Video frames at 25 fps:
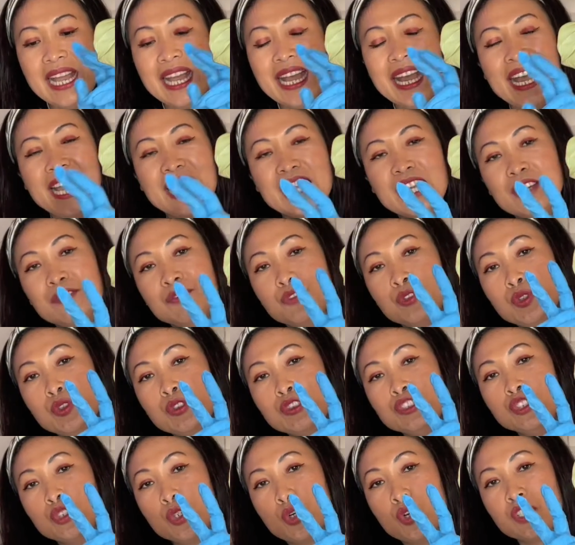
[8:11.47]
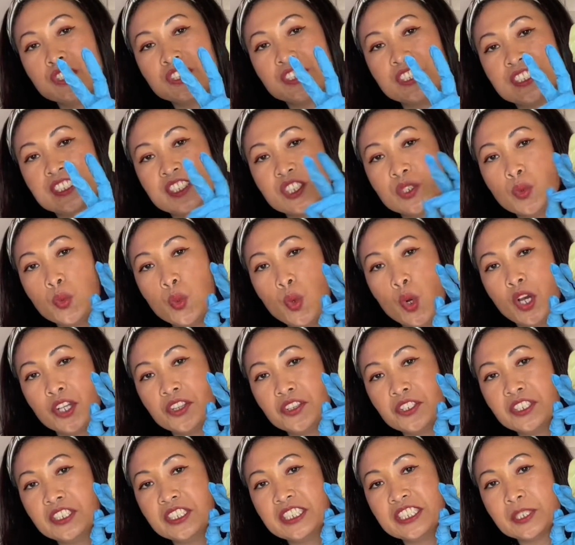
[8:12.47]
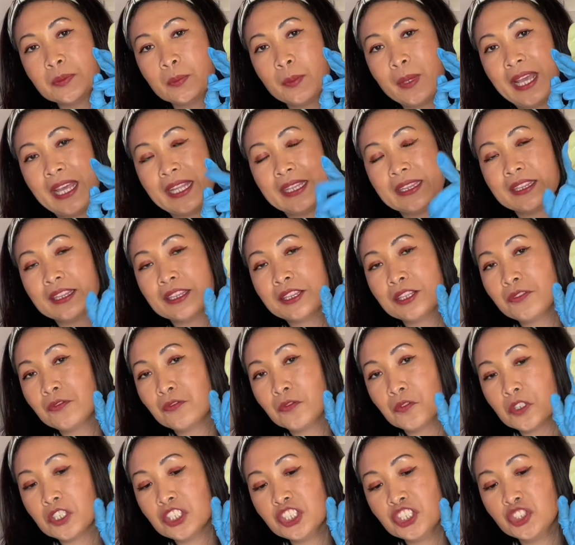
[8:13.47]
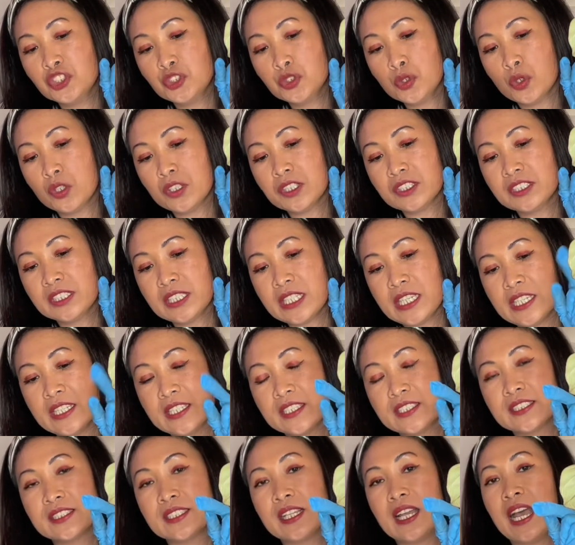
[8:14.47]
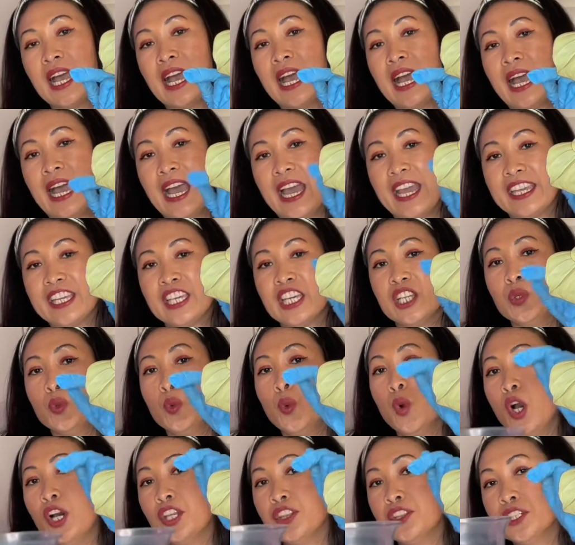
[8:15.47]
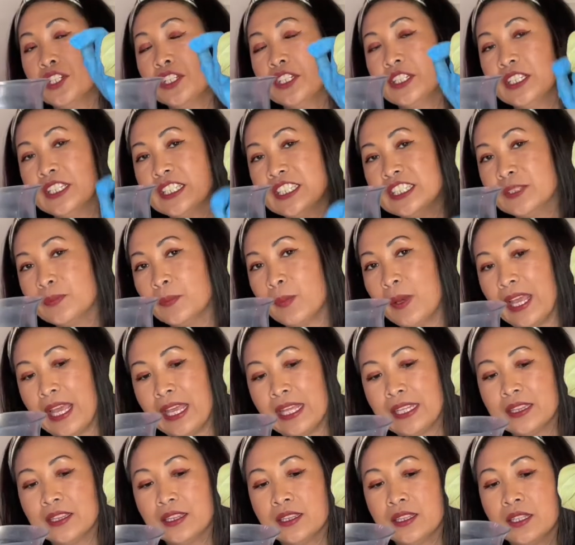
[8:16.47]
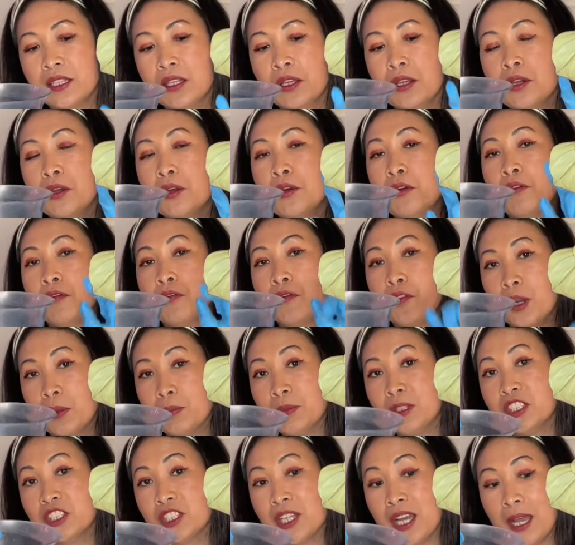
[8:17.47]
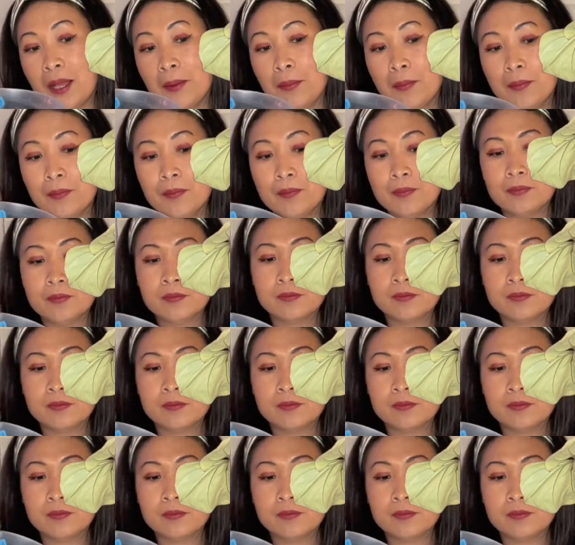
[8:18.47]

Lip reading: I have two choices in watering this plant. The first choice is I can water this plant from the top,